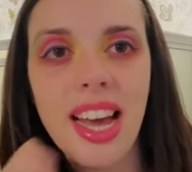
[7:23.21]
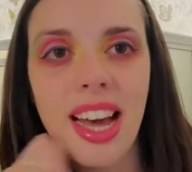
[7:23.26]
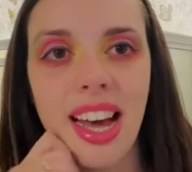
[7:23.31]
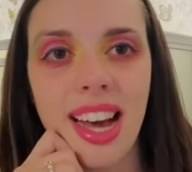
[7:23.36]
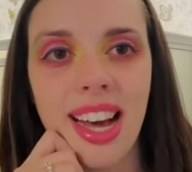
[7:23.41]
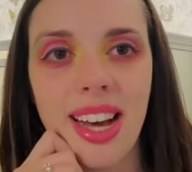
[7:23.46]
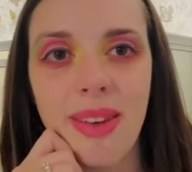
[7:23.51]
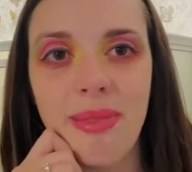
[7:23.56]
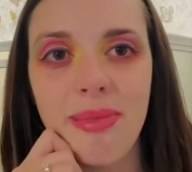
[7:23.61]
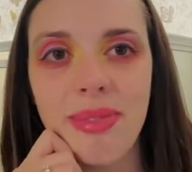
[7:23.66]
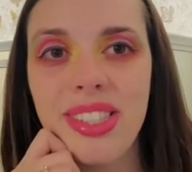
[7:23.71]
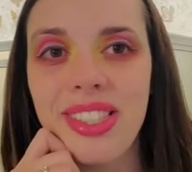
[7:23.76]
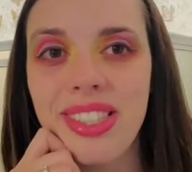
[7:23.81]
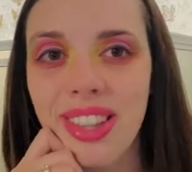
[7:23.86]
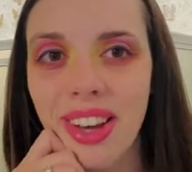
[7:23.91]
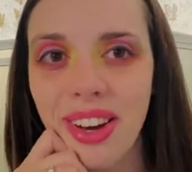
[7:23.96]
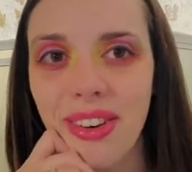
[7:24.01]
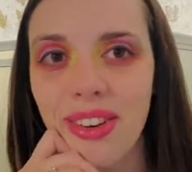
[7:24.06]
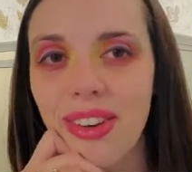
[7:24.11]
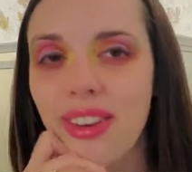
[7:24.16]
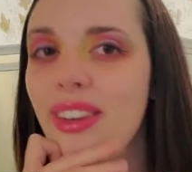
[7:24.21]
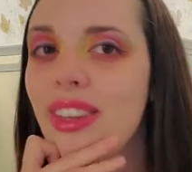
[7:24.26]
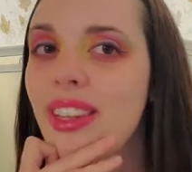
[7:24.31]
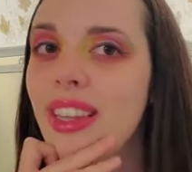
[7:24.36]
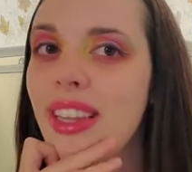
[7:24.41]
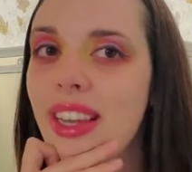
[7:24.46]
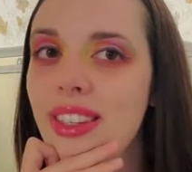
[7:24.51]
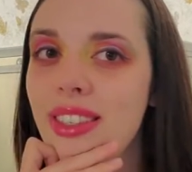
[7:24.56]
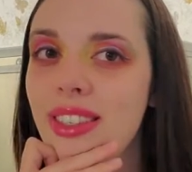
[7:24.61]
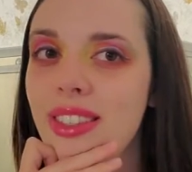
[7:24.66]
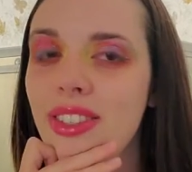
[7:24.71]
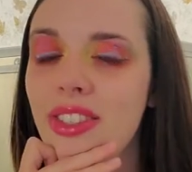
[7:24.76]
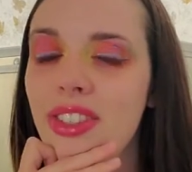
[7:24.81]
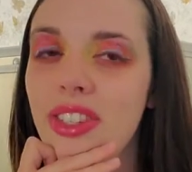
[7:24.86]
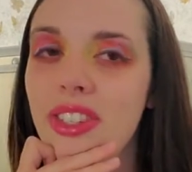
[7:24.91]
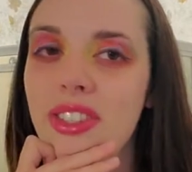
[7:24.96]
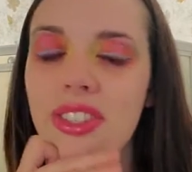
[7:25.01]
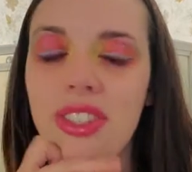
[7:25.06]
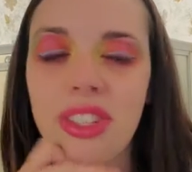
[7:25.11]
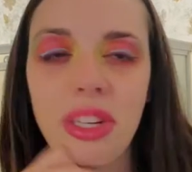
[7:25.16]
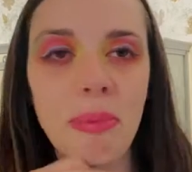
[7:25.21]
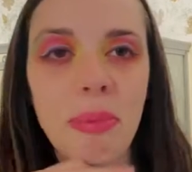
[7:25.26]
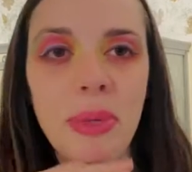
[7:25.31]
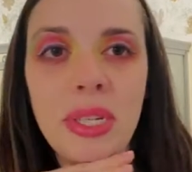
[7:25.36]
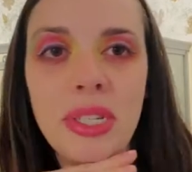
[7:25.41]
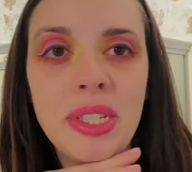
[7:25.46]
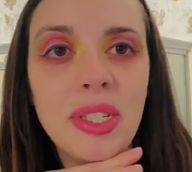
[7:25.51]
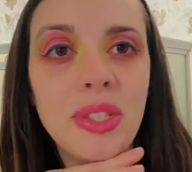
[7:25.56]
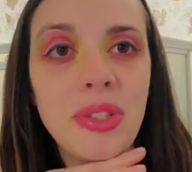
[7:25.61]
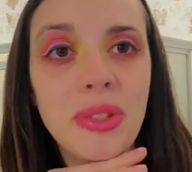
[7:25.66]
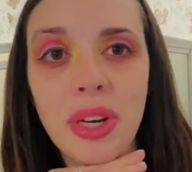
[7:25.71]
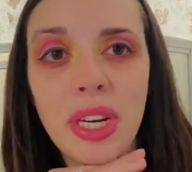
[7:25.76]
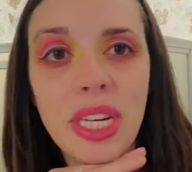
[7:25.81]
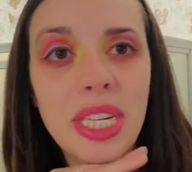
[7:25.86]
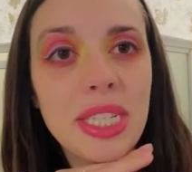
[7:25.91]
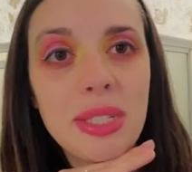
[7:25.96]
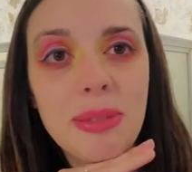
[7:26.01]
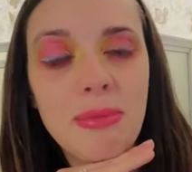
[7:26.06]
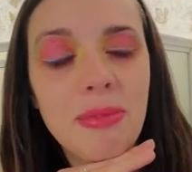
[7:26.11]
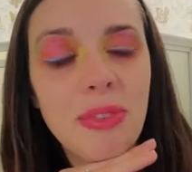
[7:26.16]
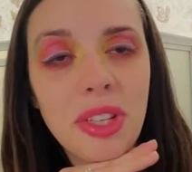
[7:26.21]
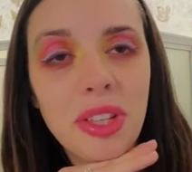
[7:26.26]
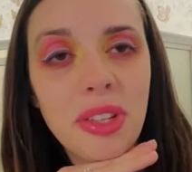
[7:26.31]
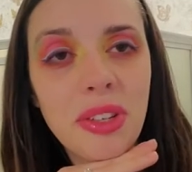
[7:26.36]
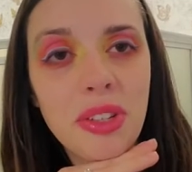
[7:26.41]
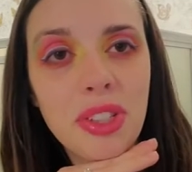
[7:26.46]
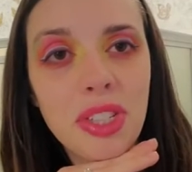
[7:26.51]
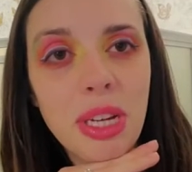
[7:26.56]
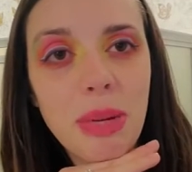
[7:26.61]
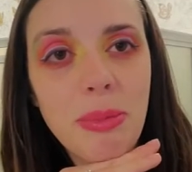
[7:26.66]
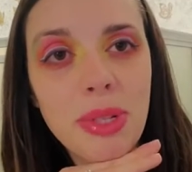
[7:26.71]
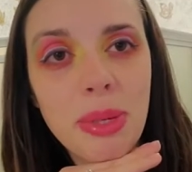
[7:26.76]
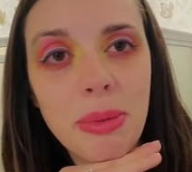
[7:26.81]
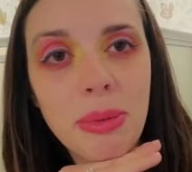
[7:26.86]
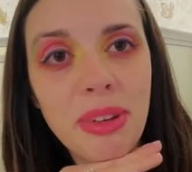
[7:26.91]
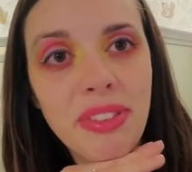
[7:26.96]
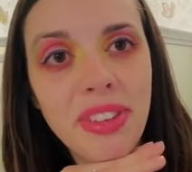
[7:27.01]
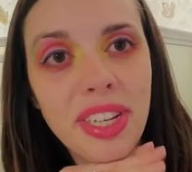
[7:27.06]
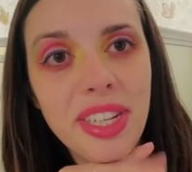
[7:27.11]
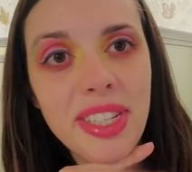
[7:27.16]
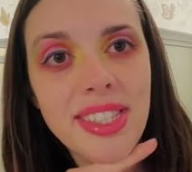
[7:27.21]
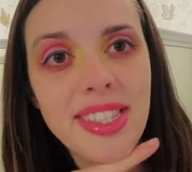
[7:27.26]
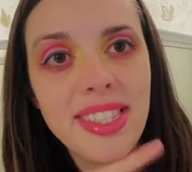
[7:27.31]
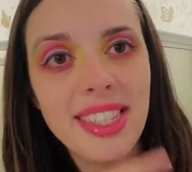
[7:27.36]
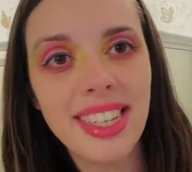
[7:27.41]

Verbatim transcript: Um, so let's just jump into drawing some fun little shapes on my face.